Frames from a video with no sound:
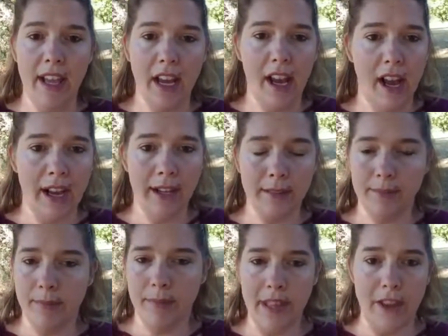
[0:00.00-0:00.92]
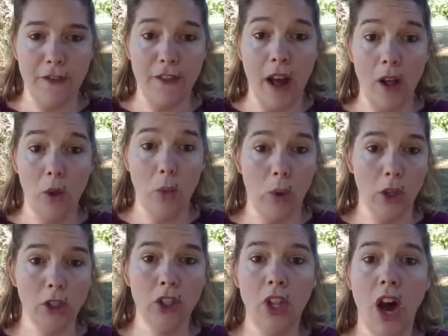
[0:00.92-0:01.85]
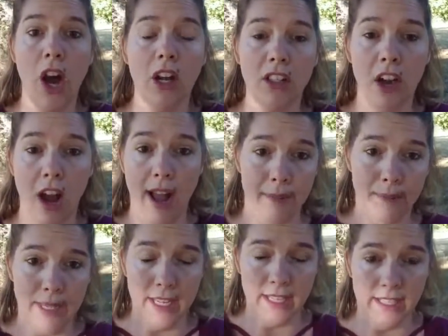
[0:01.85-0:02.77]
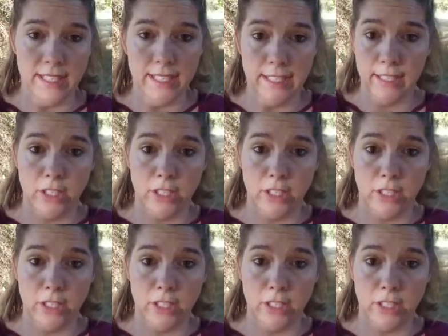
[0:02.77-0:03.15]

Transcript: um, they felt were long gone because